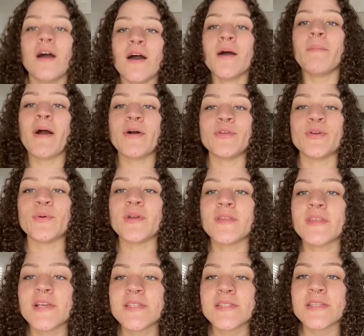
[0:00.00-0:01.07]
about doing
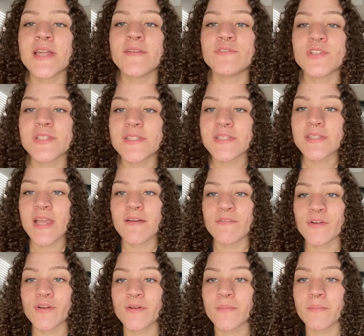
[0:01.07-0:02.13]
this and I've just
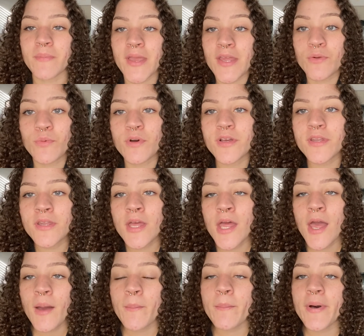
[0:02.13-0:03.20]
never made one,
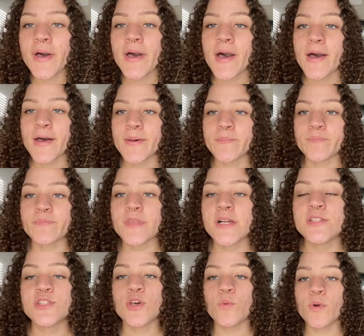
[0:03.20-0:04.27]
but
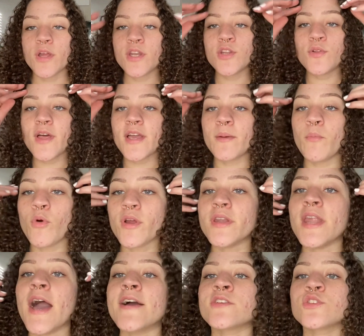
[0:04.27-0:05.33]
so we're gonna do like a more
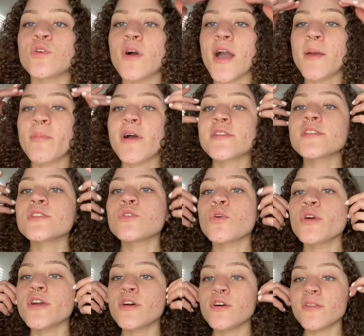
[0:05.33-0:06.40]
natural eyebrow
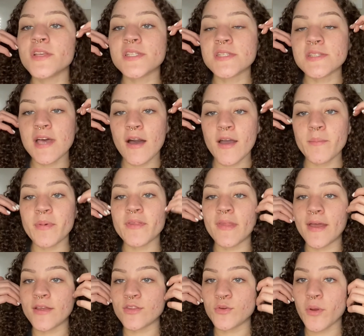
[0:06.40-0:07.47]
tutorial, and this is how I've been
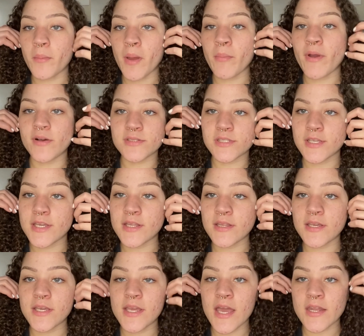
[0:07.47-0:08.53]
like doing my brows
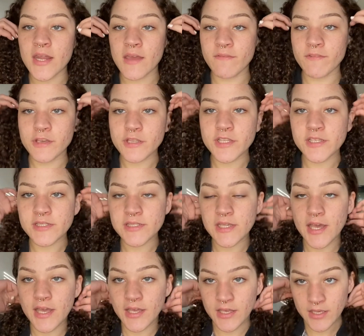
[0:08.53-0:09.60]
lately, and I feel this
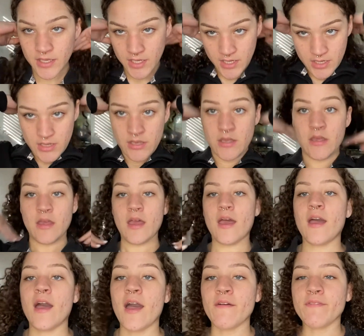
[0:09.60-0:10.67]

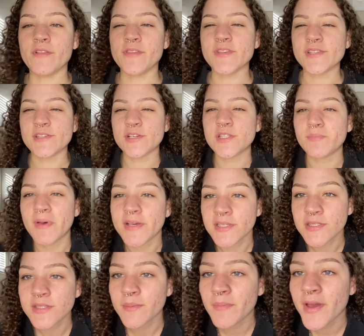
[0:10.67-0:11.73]
looks
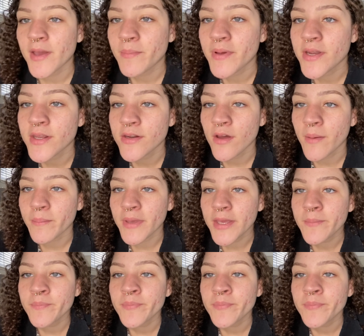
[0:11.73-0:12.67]
best in my opinion on me.